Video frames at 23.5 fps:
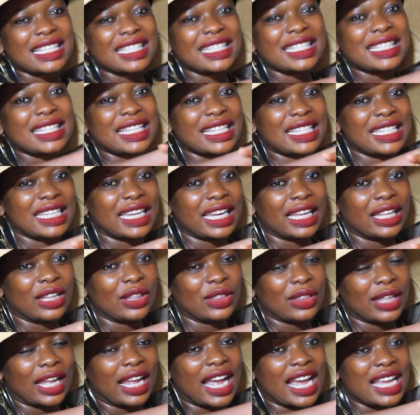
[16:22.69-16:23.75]
sitting, the
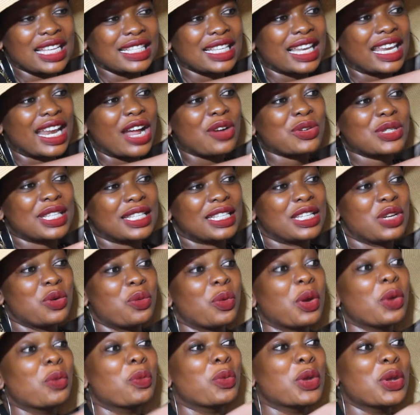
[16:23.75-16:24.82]
guys are now sitting
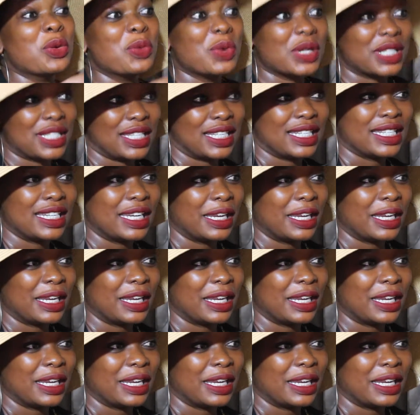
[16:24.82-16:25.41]
where we were sitting.